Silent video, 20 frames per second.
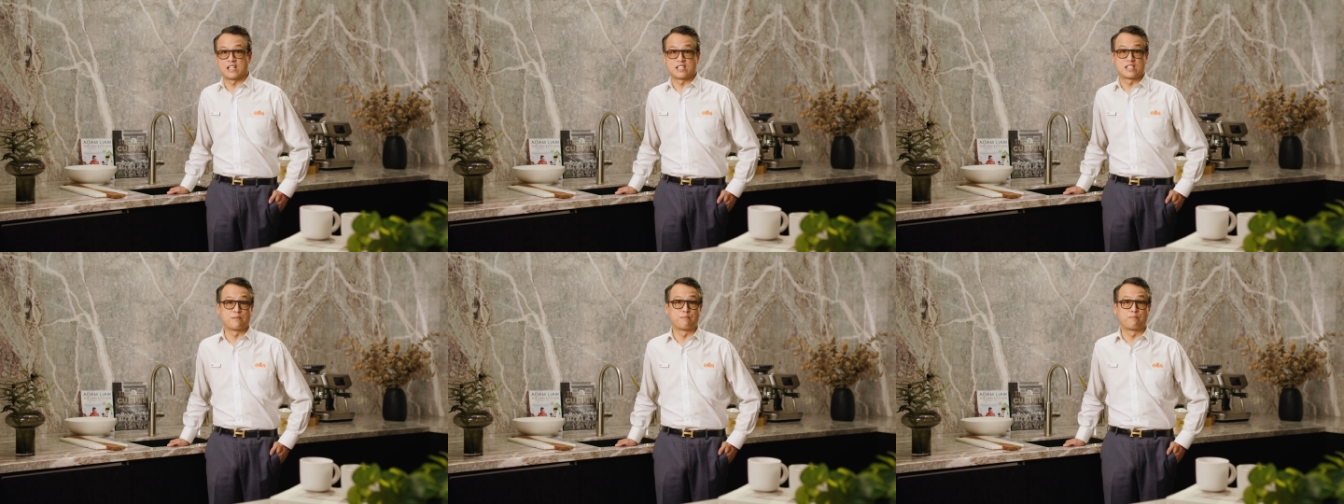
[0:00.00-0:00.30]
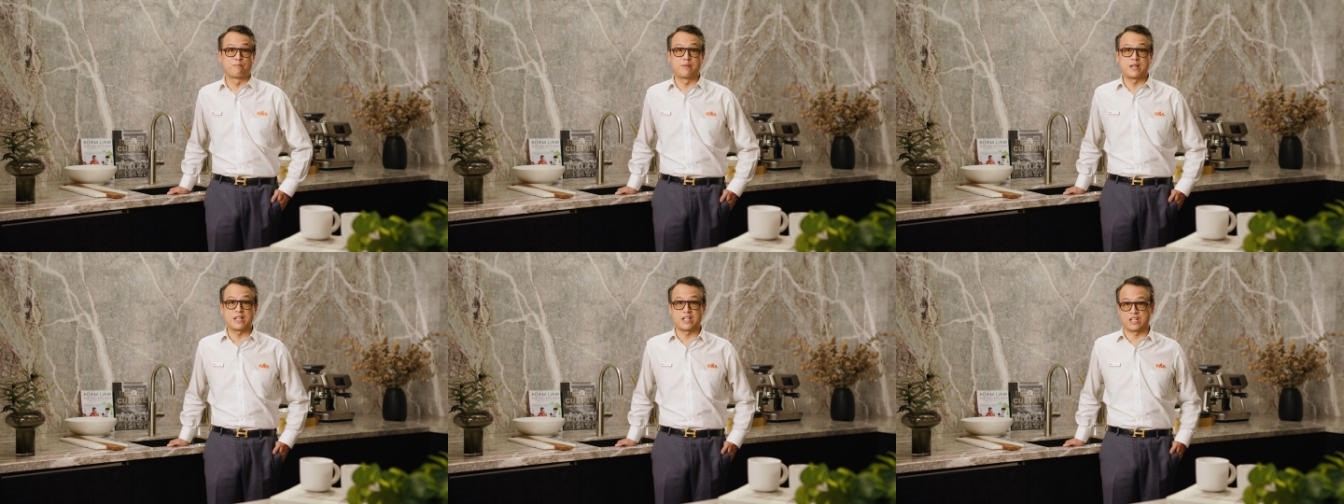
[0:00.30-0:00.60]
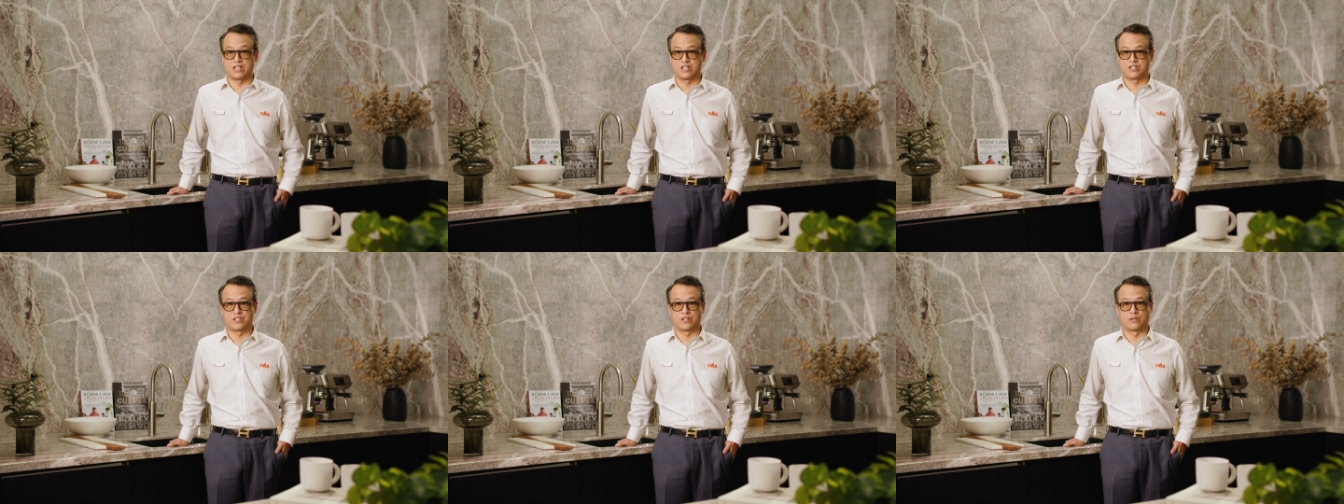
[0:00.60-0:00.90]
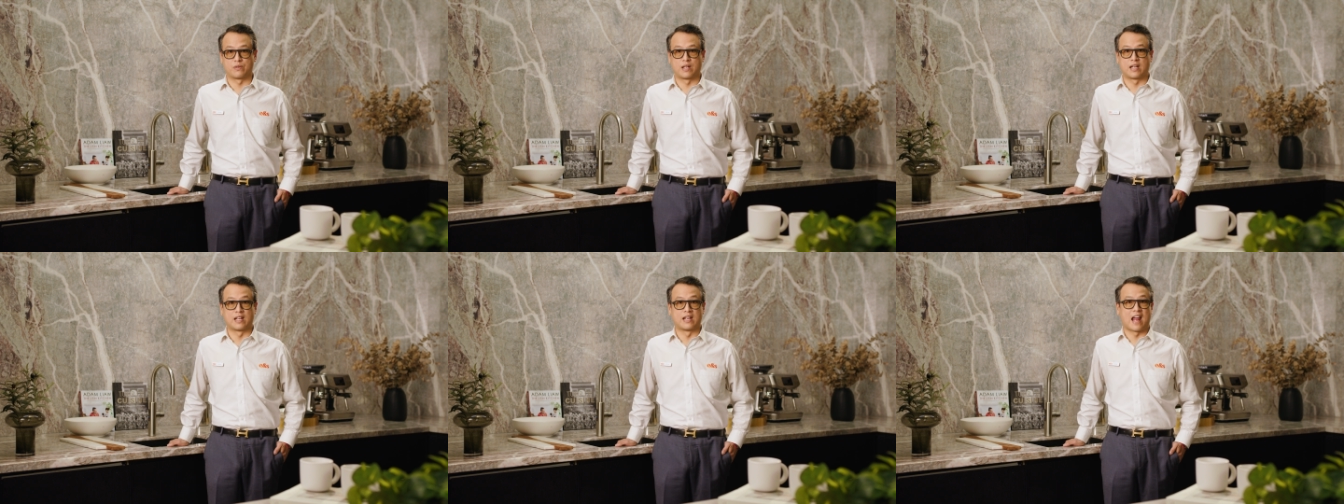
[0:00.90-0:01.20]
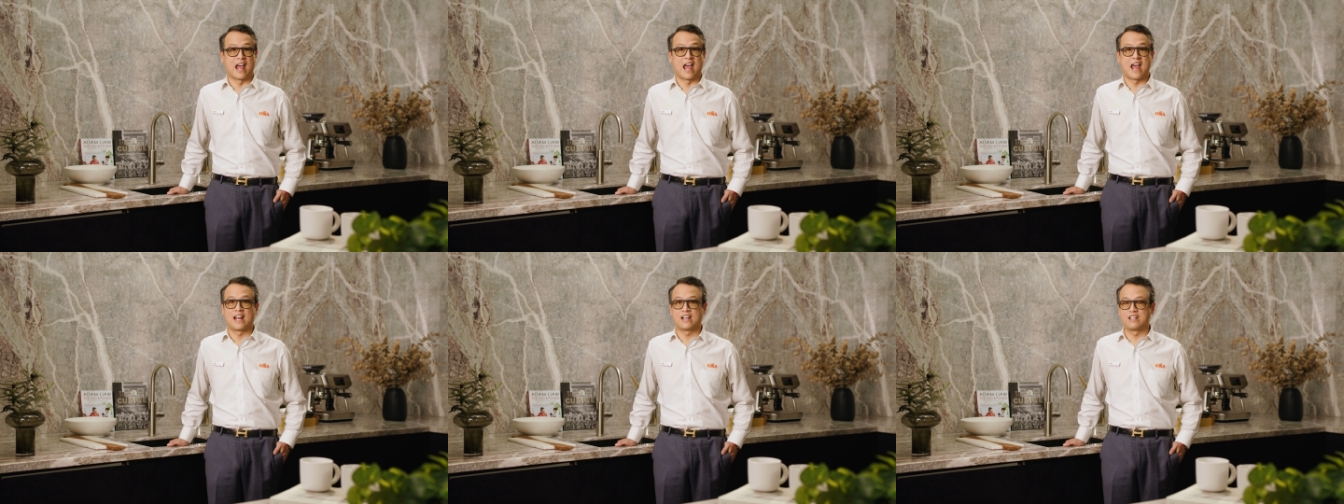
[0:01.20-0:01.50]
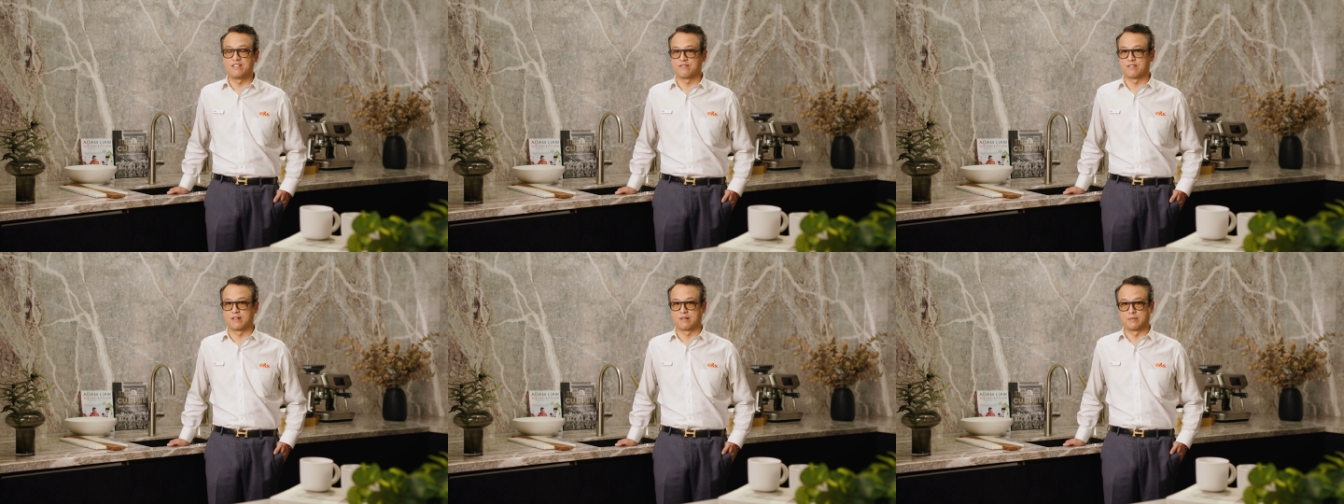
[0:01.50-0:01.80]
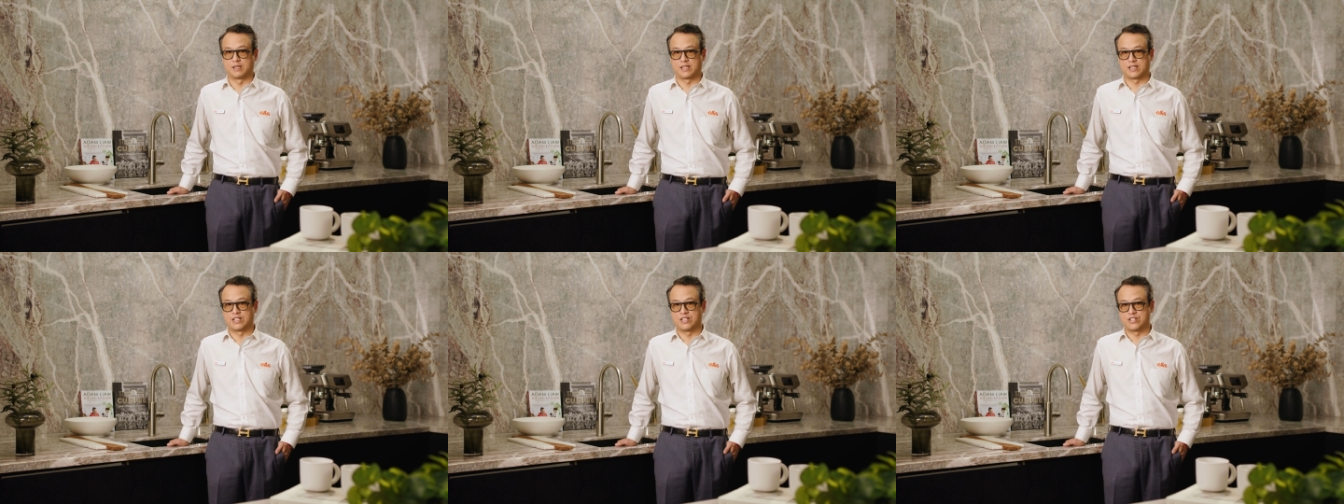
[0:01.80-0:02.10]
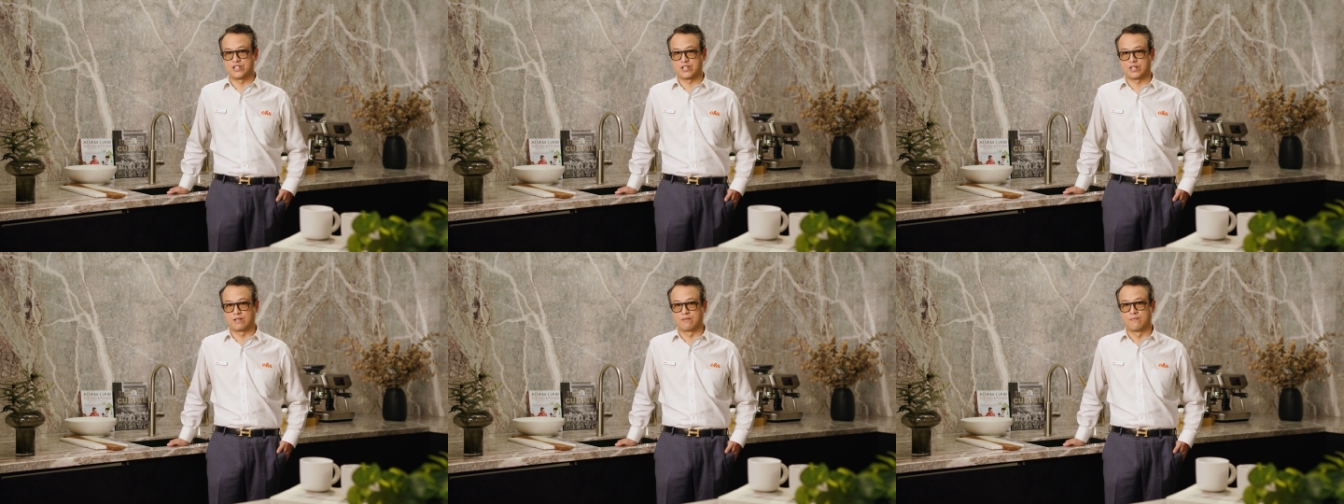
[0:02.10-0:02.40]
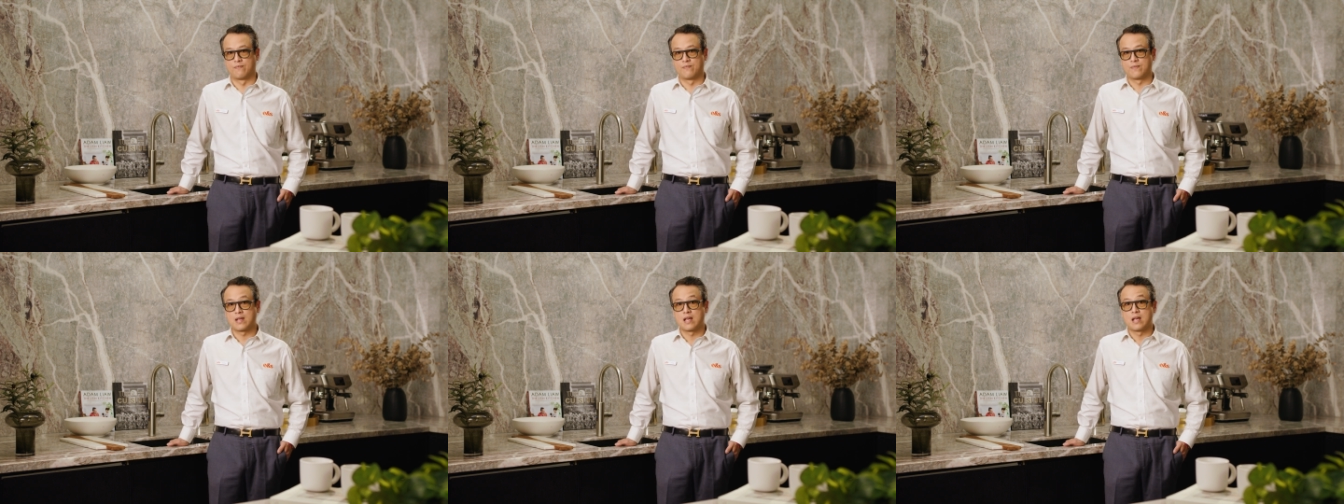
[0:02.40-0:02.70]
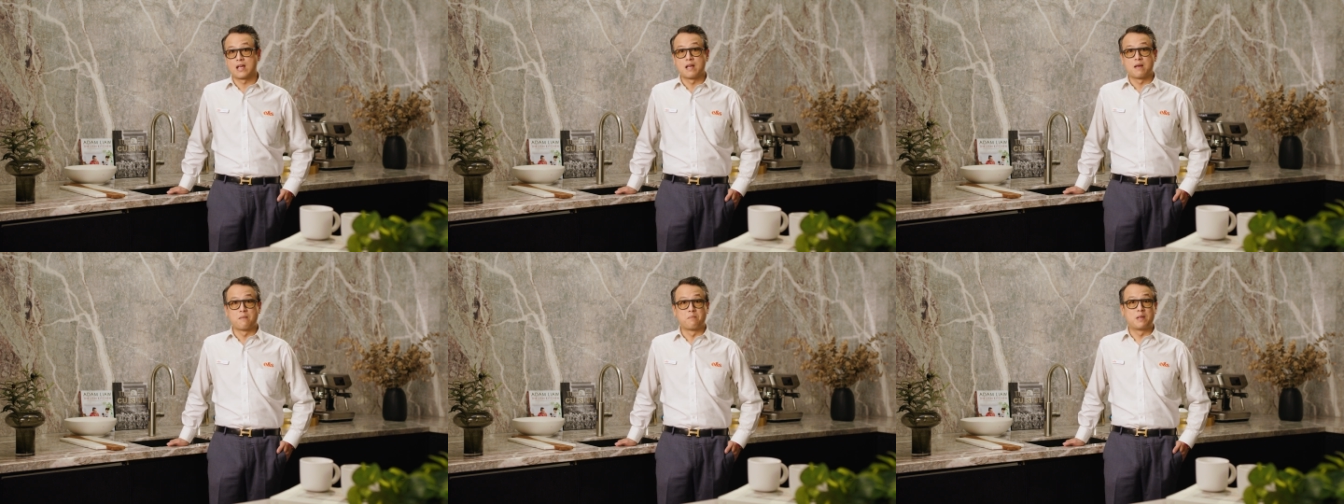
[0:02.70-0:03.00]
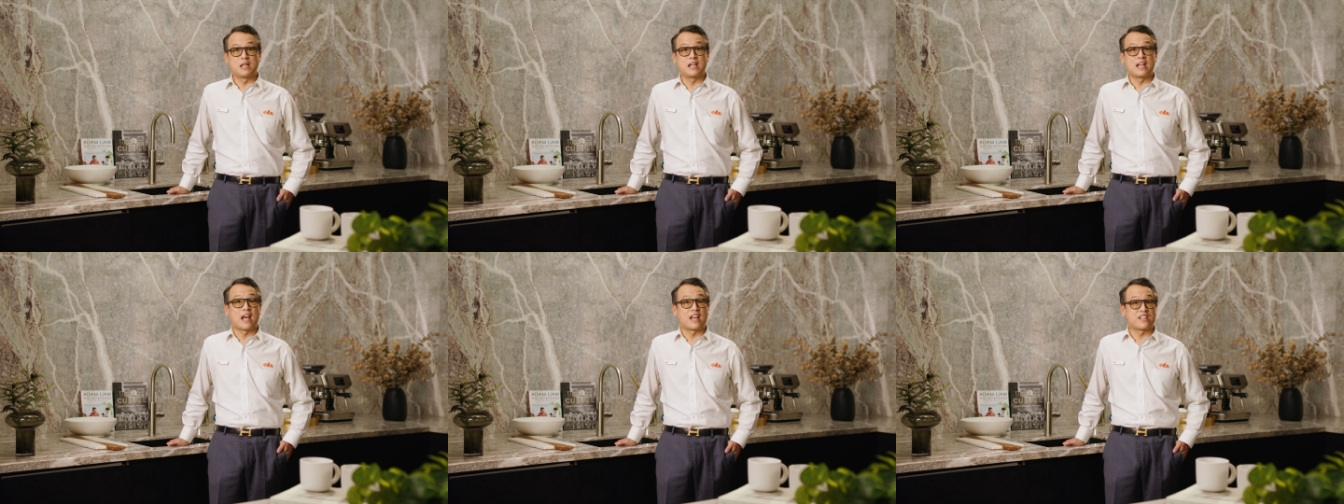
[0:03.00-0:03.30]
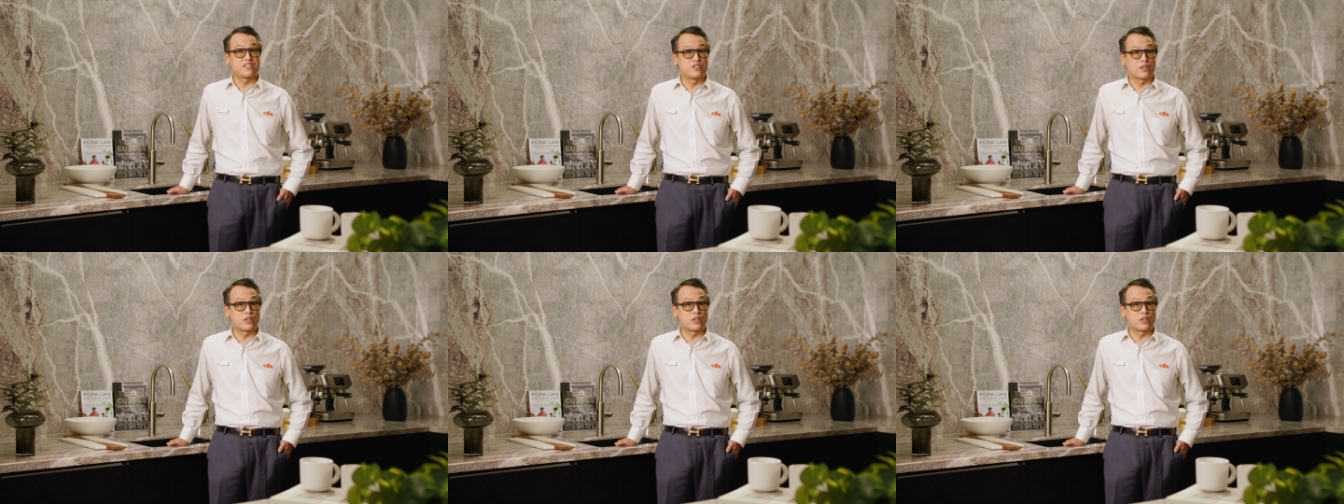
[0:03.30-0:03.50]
is a big issue in any family kitchen. Billy has